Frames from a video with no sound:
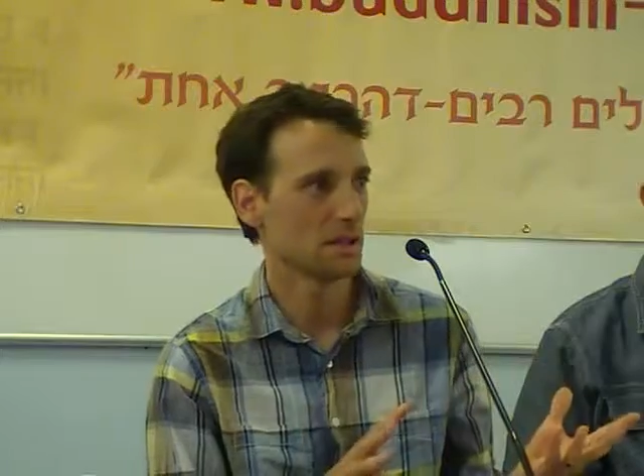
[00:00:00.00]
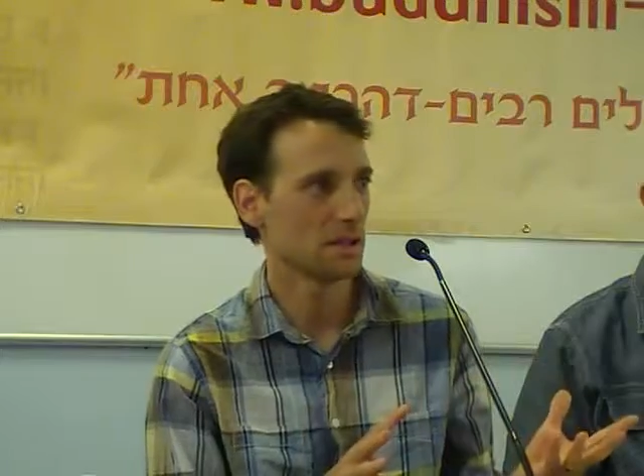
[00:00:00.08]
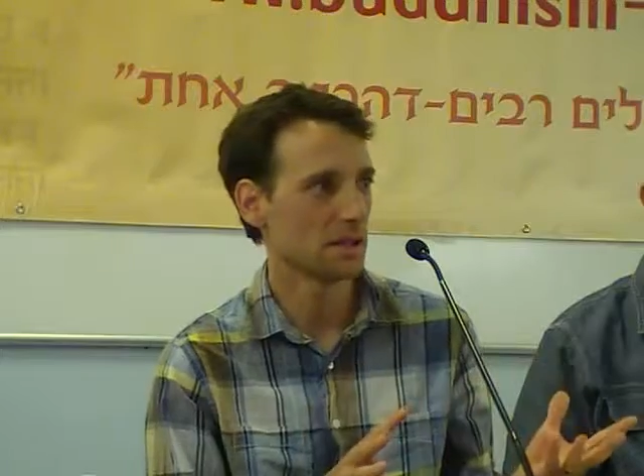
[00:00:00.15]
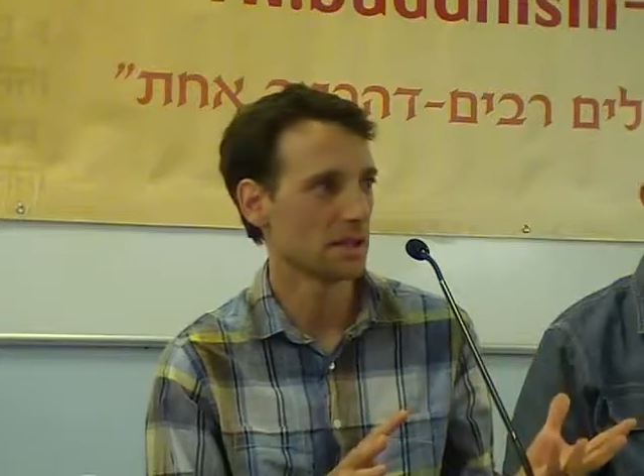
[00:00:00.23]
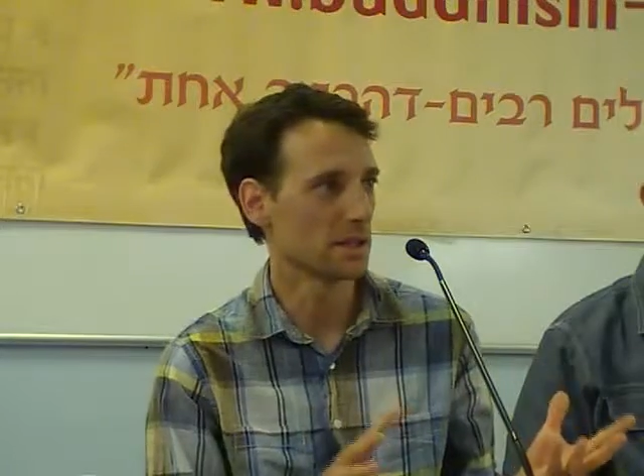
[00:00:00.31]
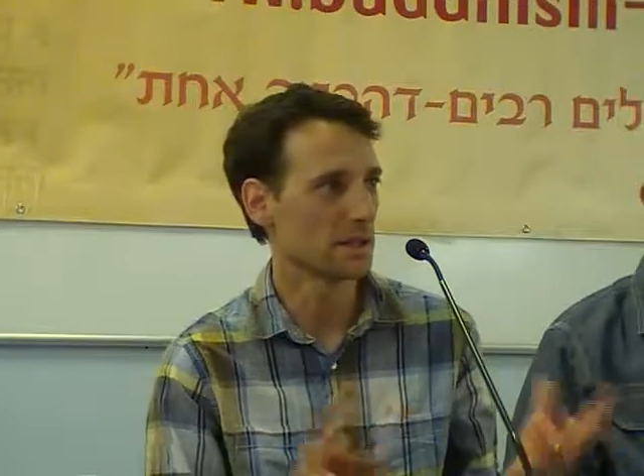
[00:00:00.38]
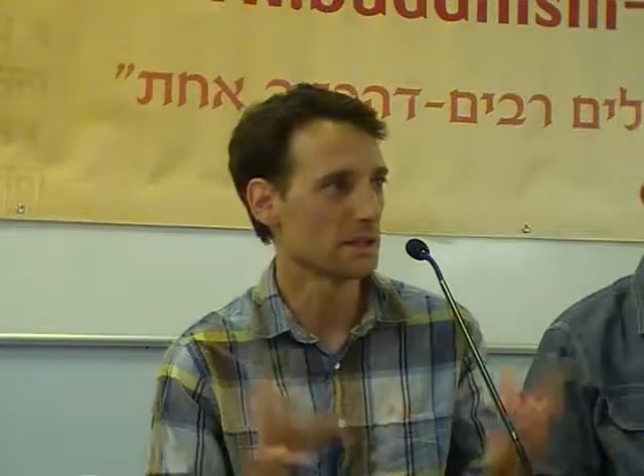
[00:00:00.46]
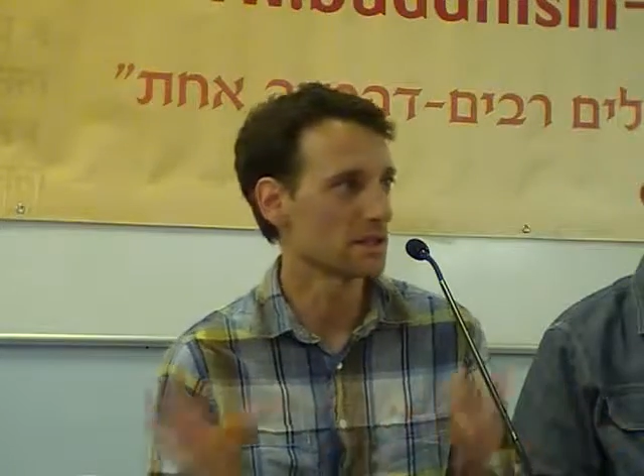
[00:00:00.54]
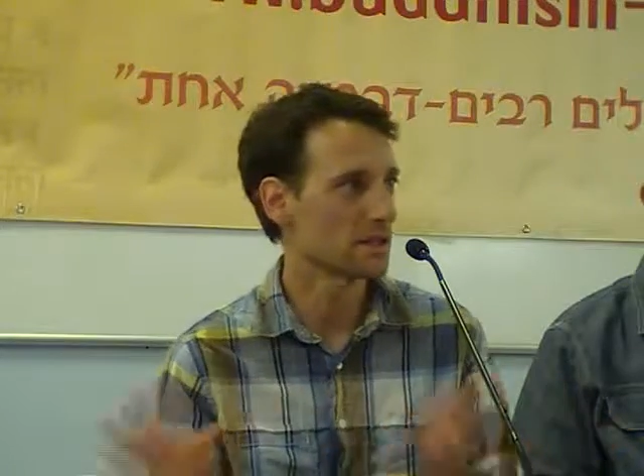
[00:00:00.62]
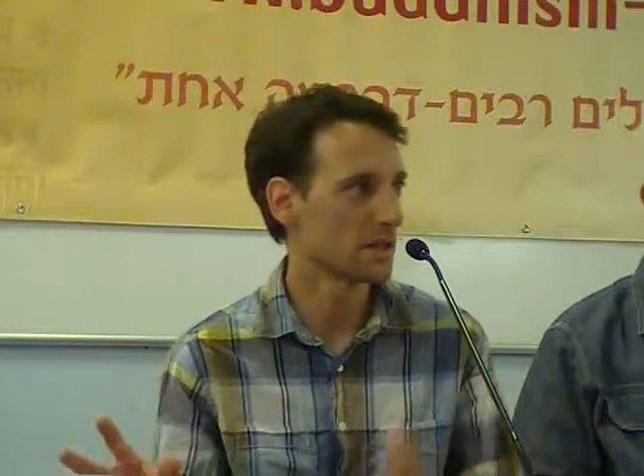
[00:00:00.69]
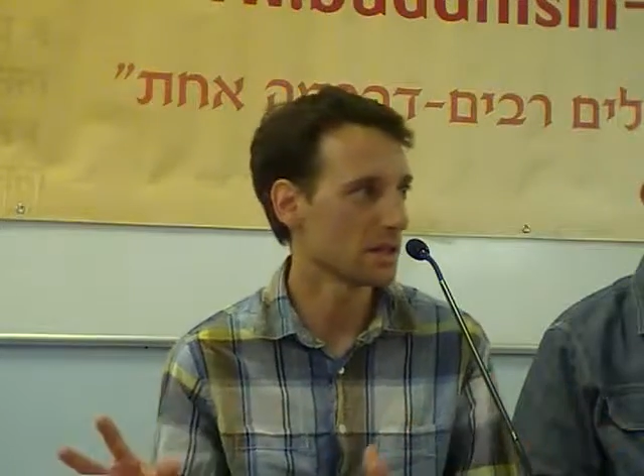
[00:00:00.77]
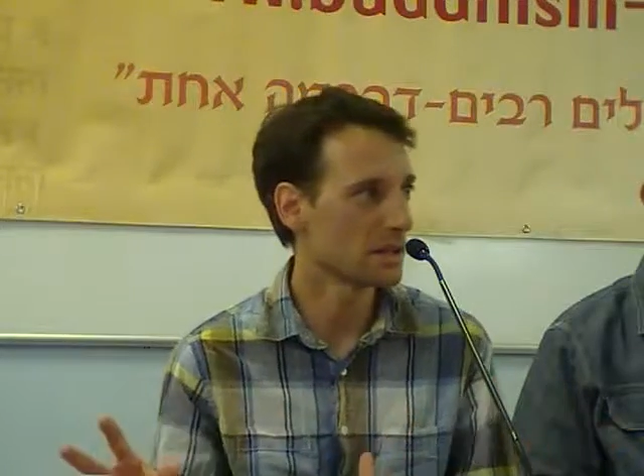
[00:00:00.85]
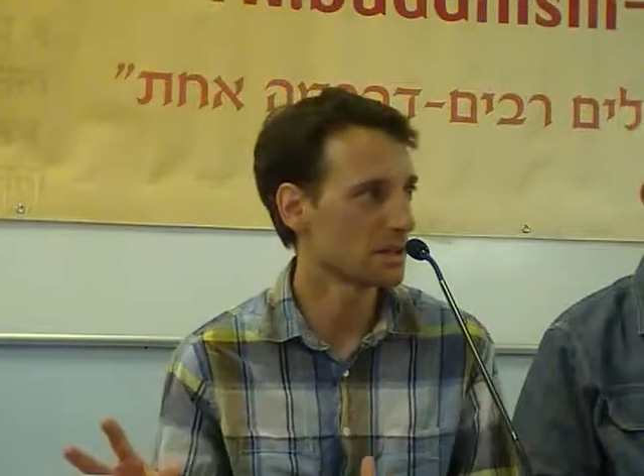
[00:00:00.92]
enlightened,
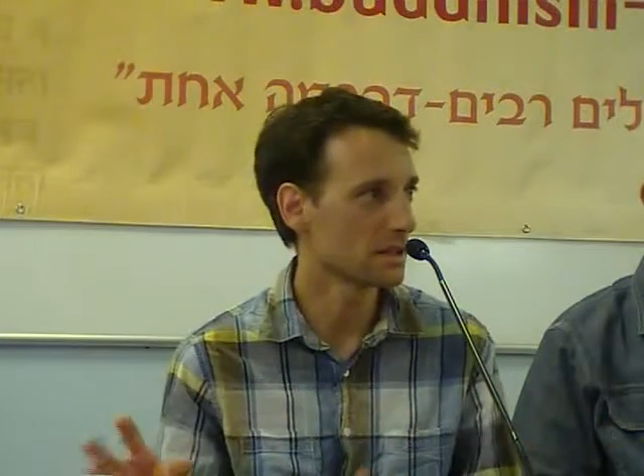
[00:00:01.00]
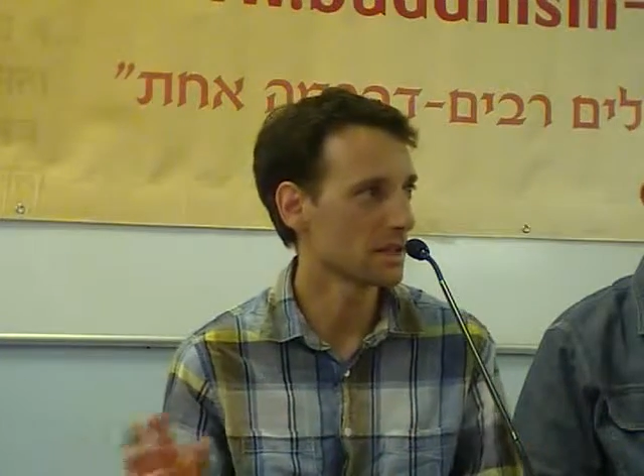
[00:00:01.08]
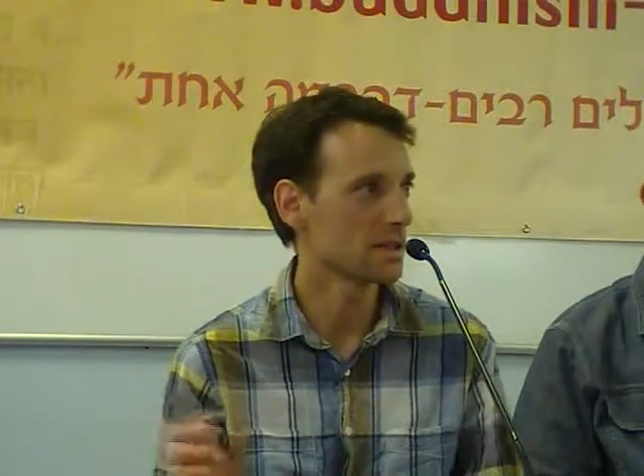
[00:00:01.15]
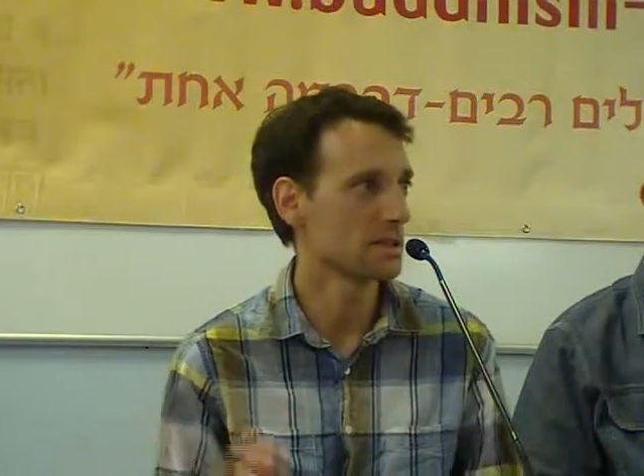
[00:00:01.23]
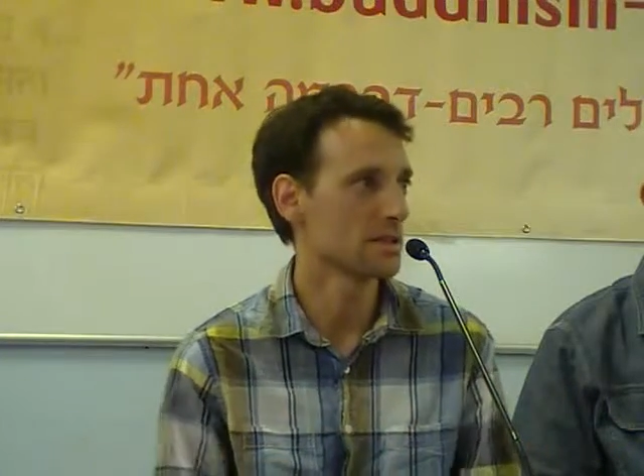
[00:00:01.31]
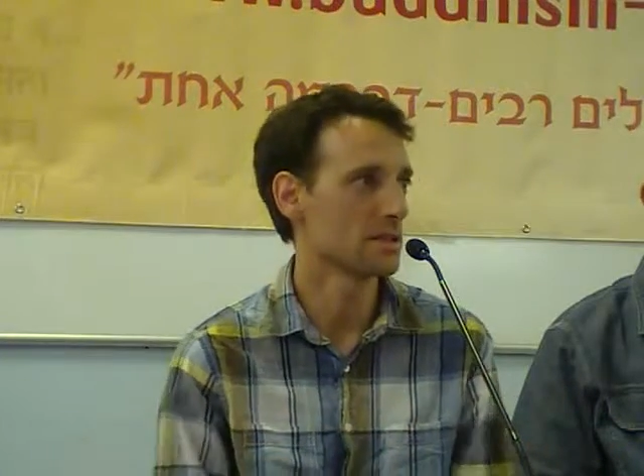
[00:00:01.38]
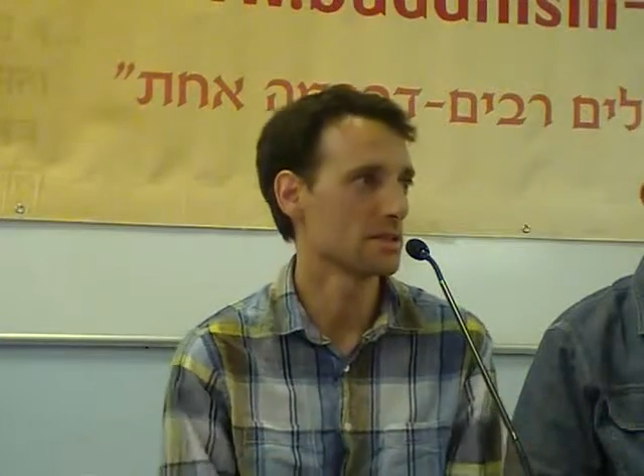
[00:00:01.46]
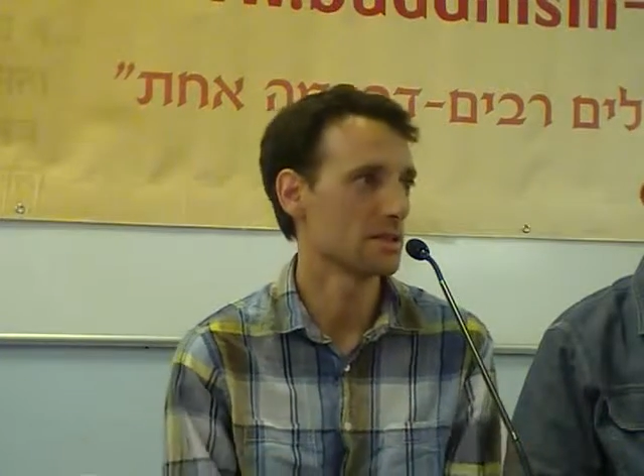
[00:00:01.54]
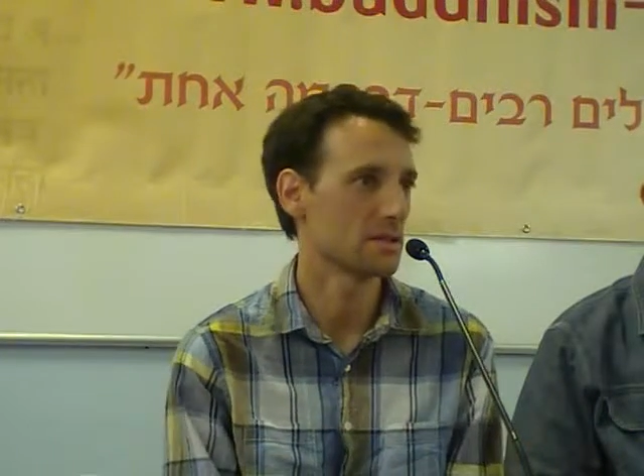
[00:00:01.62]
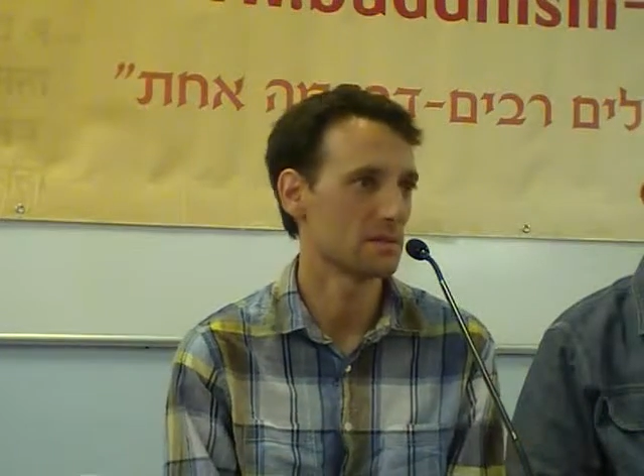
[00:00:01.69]
unenlightened,